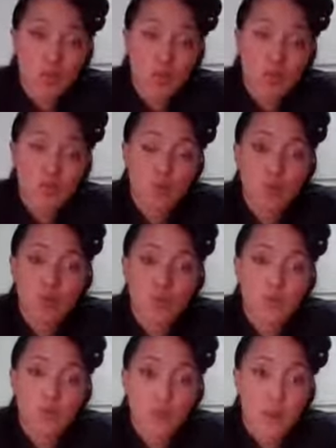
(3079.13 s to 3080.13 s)
So most wood
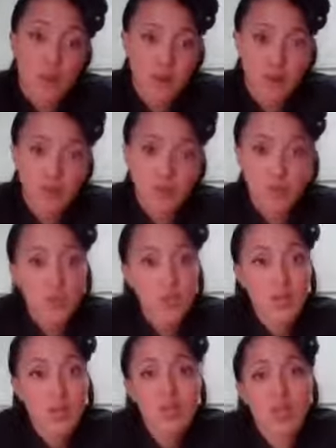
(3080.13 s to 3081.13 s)
chips require you to
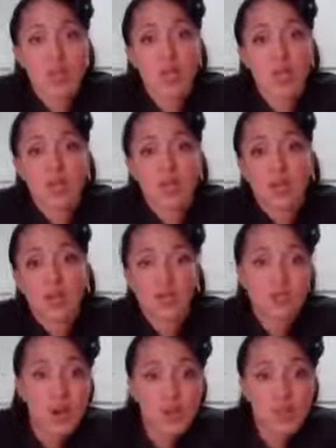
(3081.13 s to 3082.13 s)
soak them and then
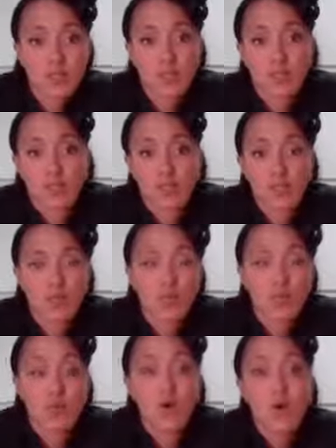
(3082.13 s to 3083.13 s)
kind of toss them
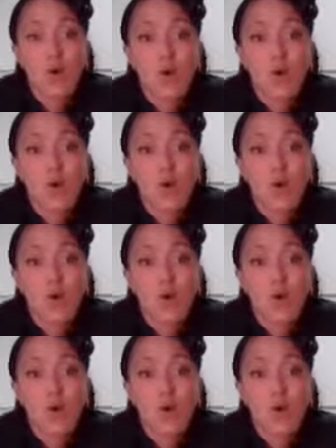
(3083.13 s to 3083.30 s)
onto